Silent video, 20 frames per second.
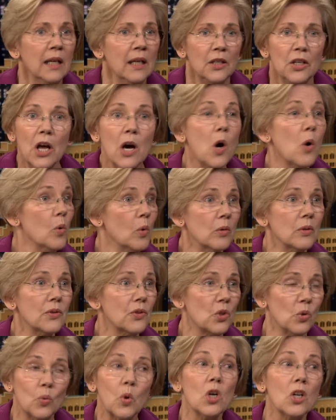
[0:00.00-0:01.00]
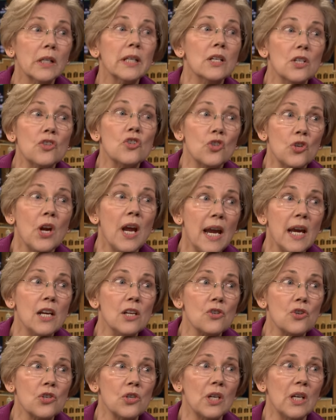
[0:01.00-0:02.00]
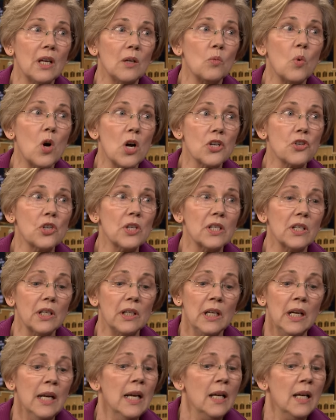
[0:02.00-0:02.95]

No, the world has changed in Washington.